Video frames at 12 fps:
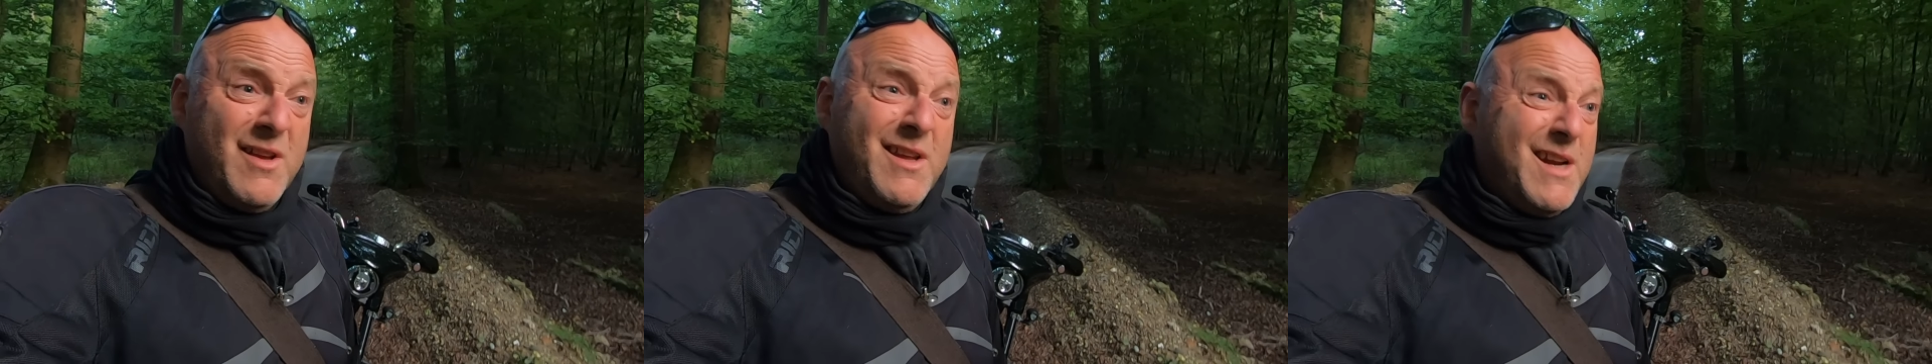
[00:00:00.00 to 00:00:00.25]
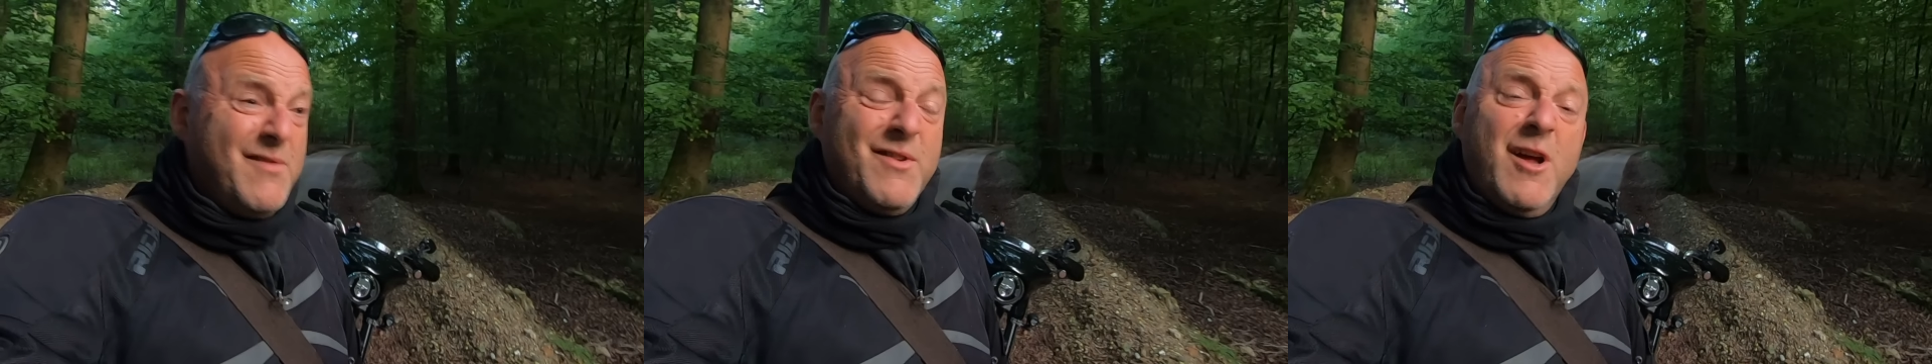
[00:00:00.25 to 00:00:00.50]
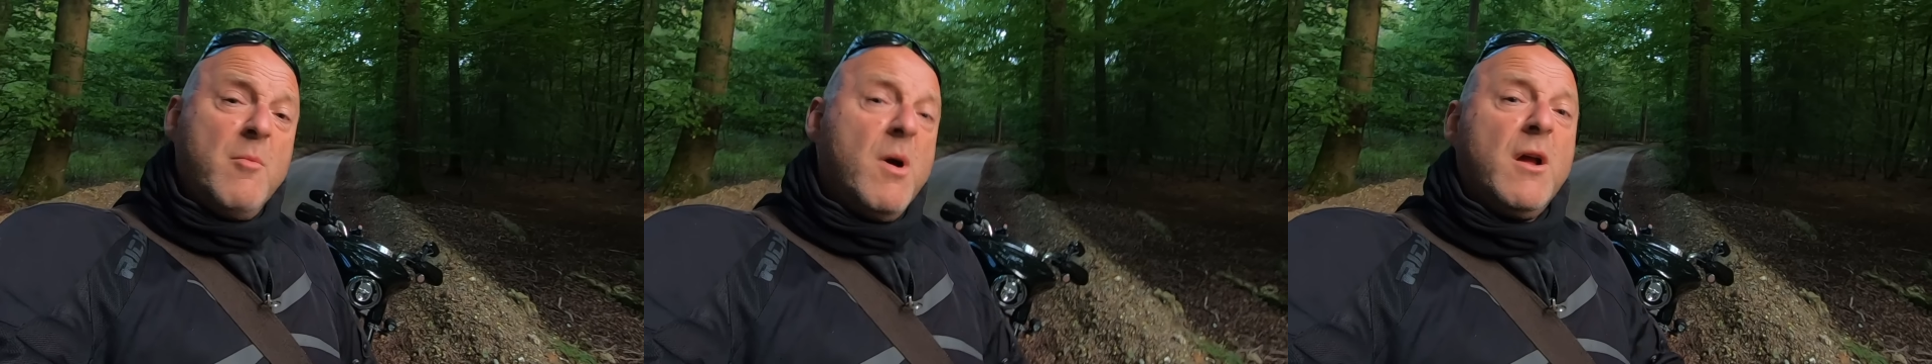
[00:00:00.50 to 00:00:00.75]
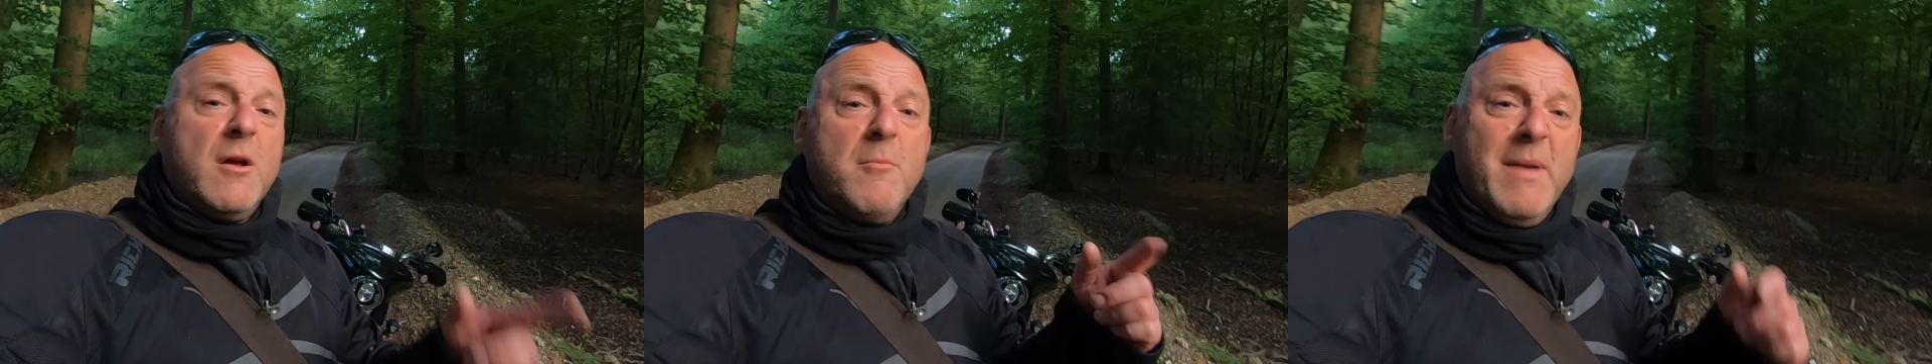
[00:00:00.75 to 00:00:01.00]
And you never know, I
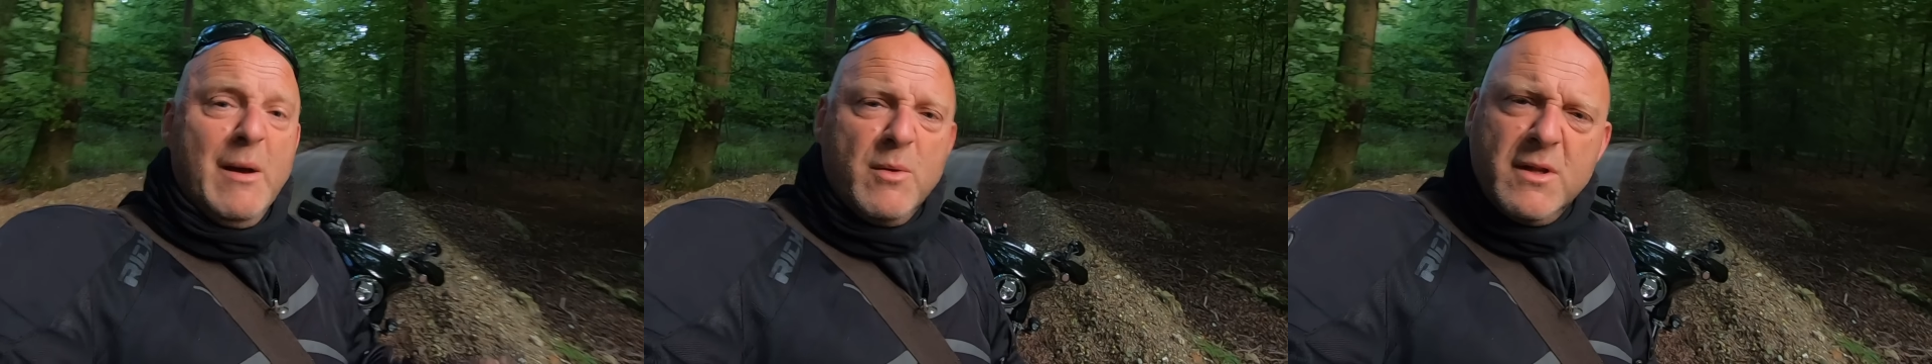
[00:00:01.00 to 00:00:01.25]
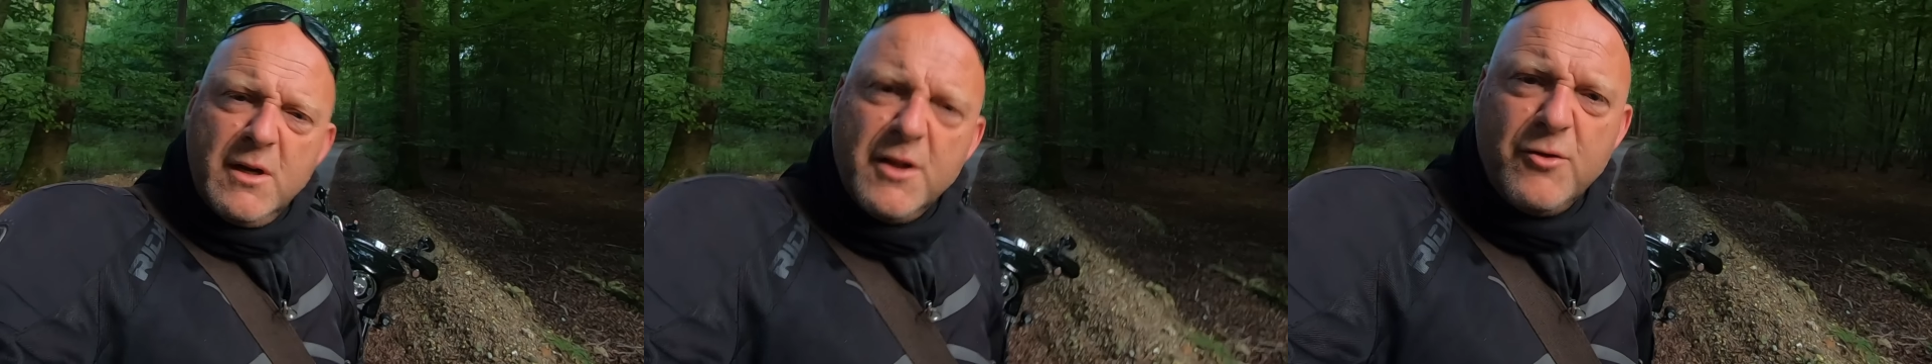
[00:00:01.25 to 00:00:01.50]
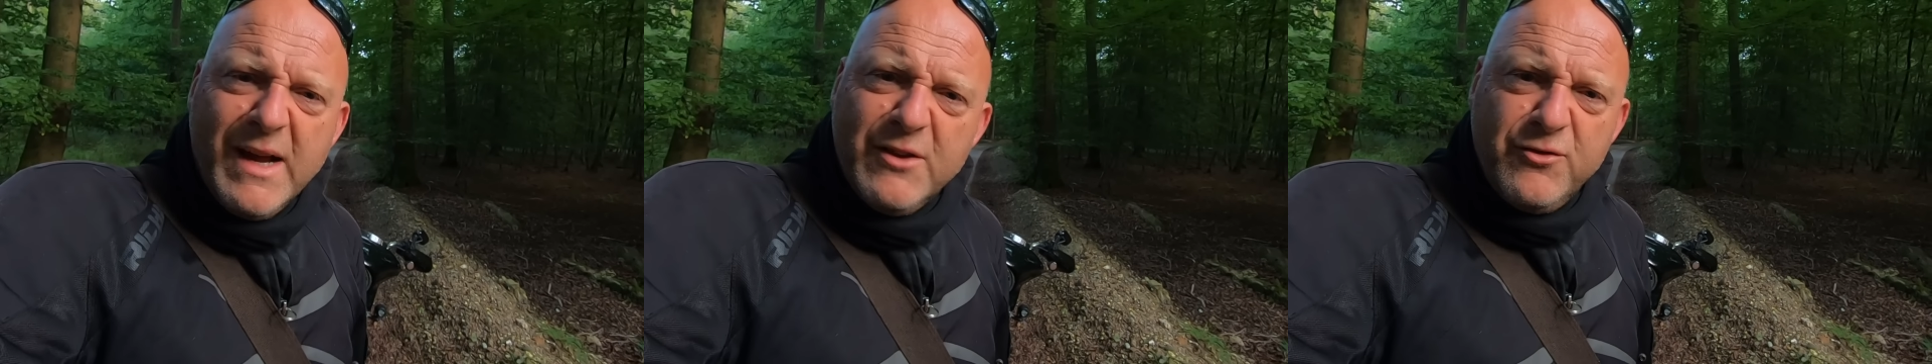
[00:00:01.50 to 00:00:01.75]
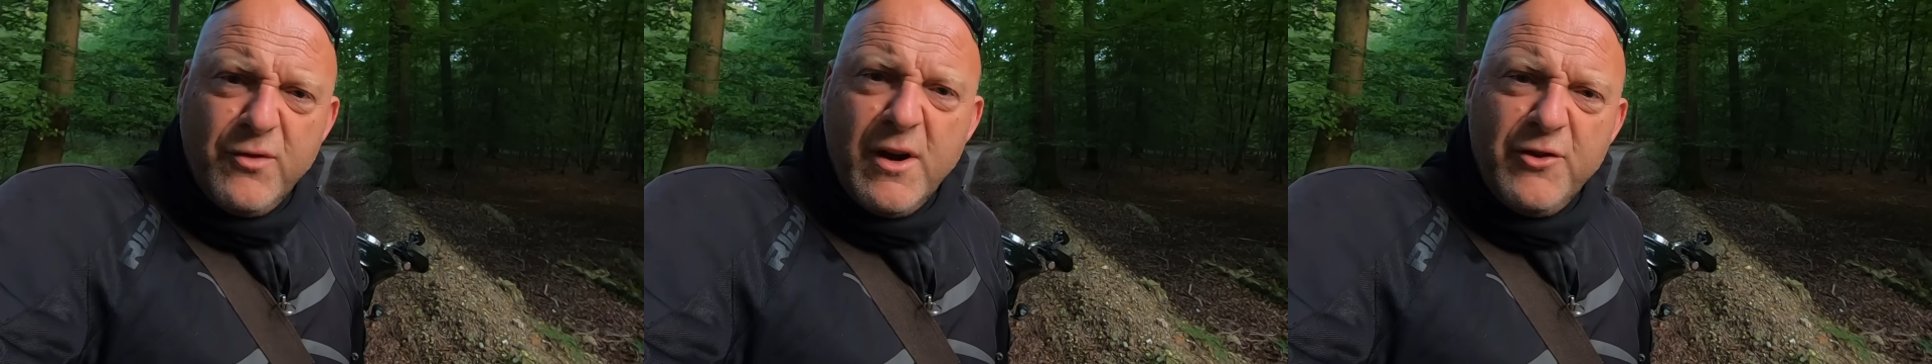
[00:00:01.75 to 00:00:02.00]
might come back with another
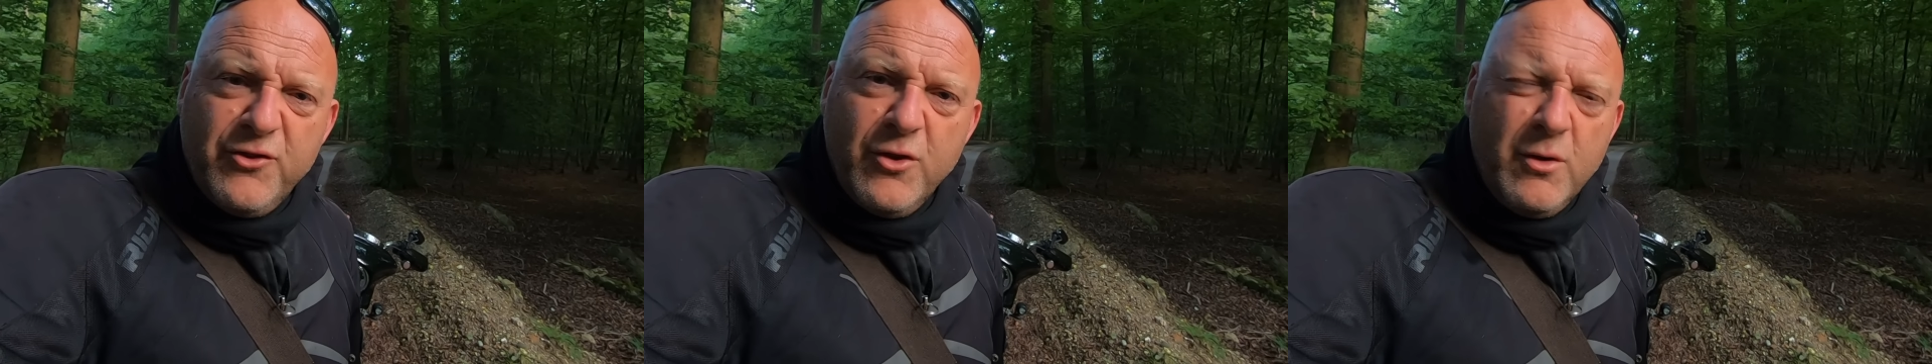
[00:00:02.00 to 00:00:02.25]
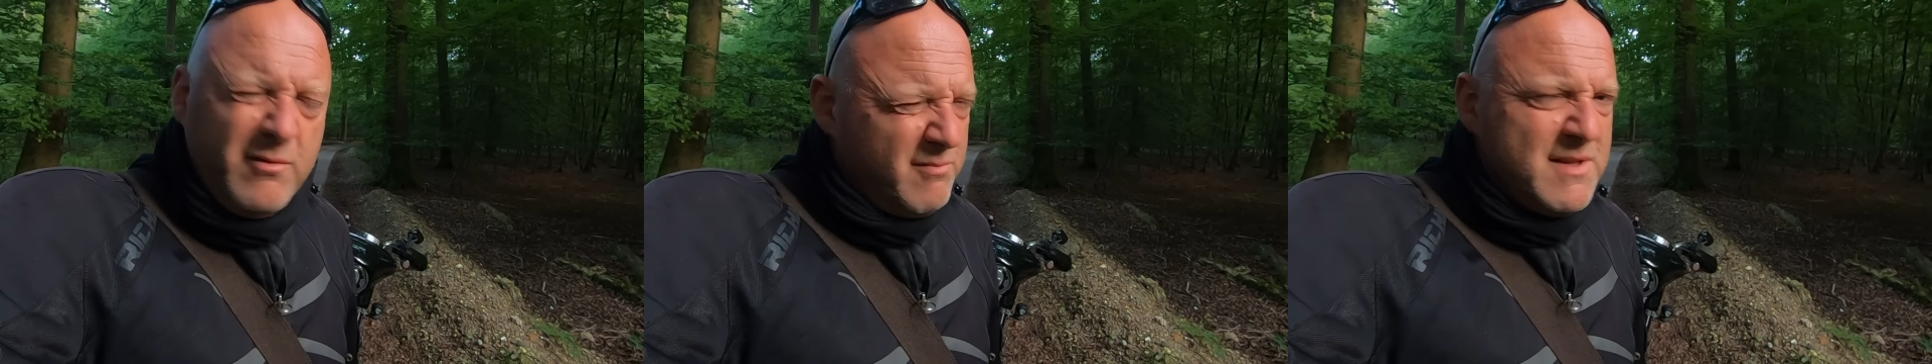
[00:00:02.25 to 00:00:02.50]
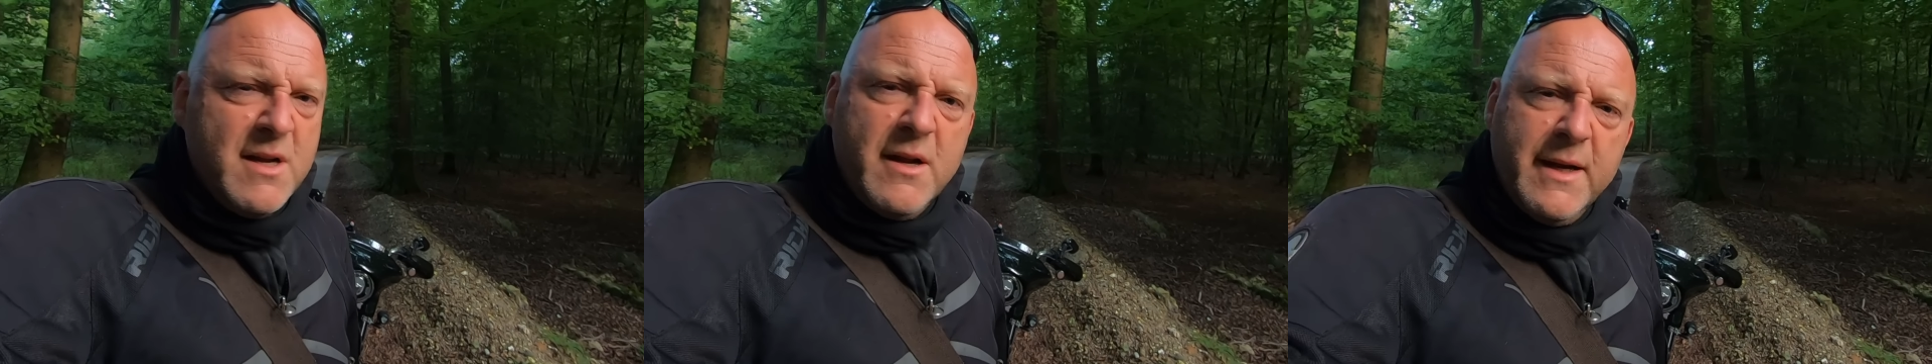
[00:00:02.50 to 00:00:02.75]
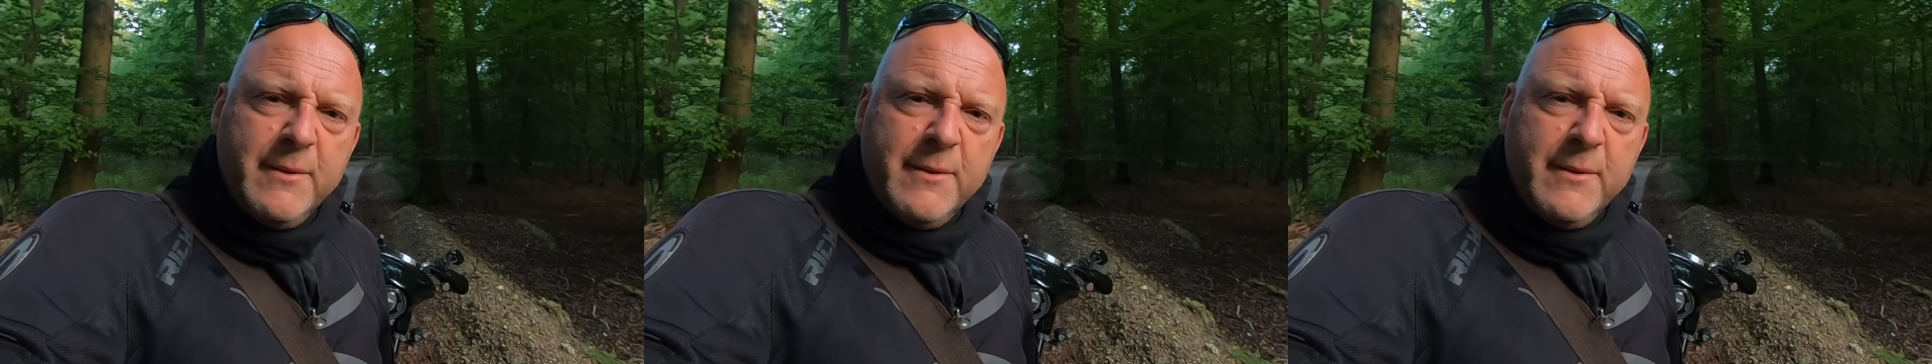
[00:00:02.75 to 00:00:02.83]
rant very soon. Ta-da